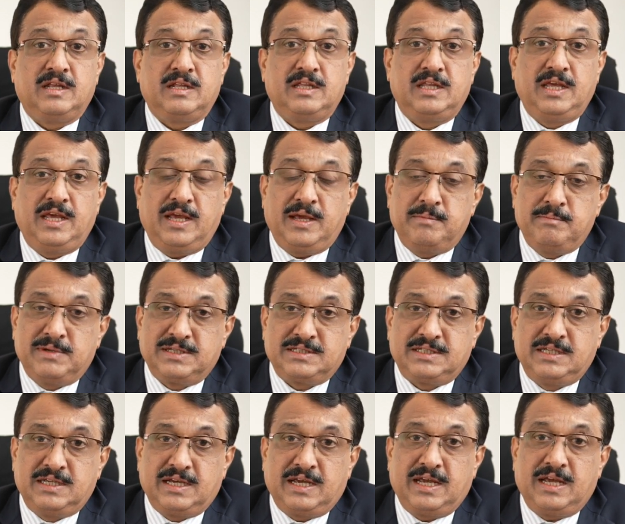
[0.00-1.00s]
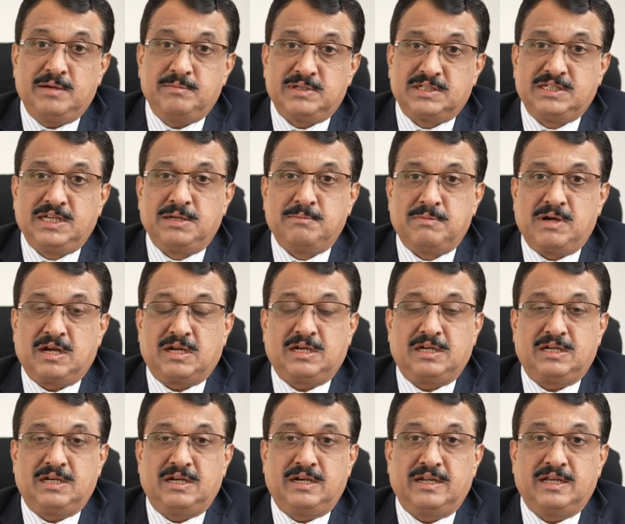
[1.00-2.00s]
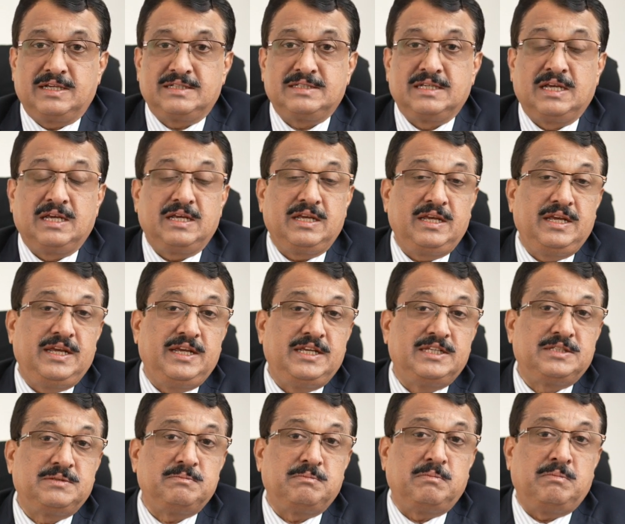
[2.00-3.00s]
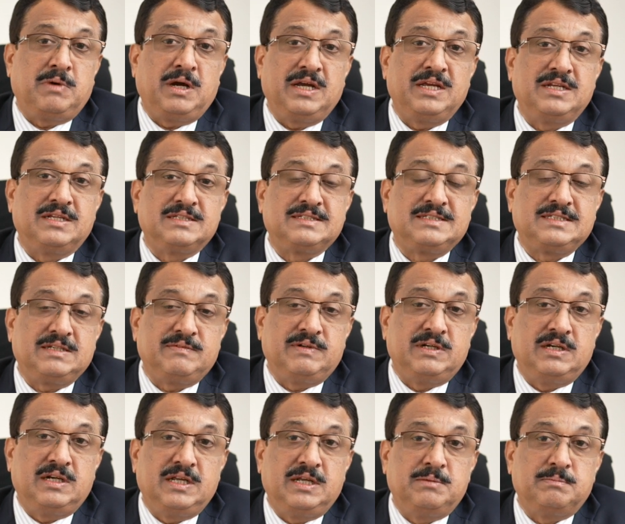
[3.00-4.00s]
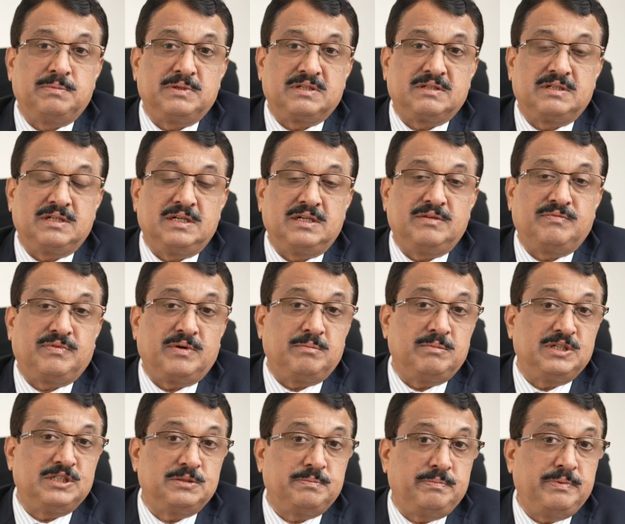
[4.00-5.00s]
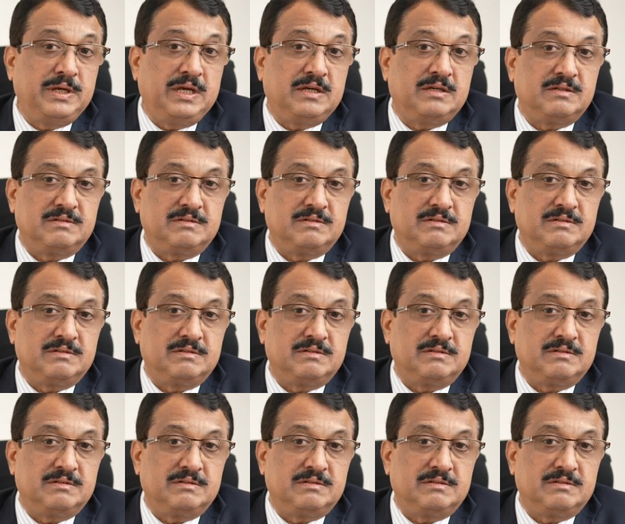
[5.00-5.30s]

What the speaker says: The MSCI Emerging Market Index is minus 17% from its peak.